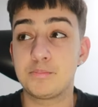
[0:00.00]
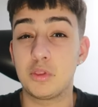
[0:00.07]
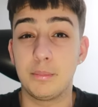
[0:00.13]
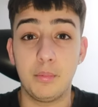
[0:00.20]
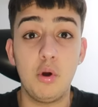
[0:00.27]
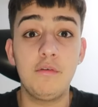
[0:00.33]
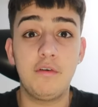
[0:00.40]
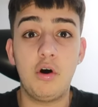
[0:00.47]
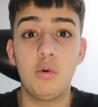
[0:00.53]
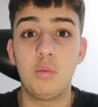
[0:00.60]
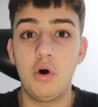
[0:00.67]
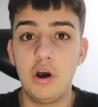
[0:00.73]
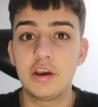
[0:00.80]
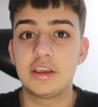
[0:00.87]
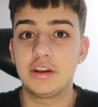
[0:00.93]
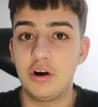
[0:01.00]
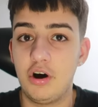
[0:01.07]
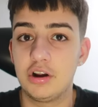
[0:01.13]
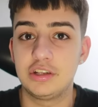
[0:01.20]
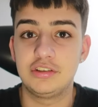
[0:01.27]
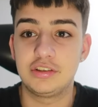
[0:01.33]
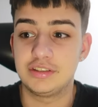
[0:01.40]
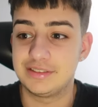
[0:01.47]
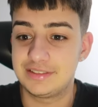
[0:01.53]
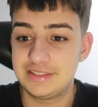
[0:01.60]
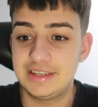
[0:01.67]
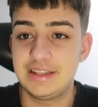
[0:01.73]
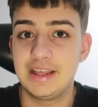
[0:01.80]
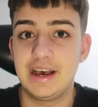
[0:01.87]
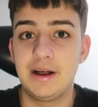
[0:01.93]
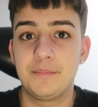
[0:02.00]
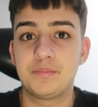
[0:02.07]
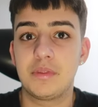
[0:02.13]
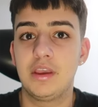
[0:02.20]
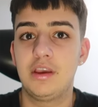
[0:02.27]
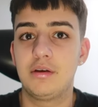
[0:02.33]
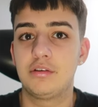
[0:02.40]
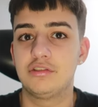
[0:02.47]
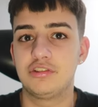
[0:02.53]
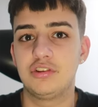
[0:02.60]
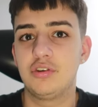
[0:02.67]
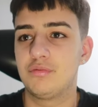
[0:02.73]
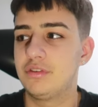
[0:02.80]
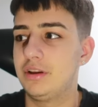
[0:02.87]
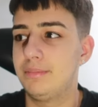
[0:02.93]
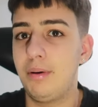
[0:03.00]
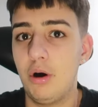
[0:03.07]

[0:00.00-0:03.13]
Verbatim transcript: They both are working hard and you can see that because not really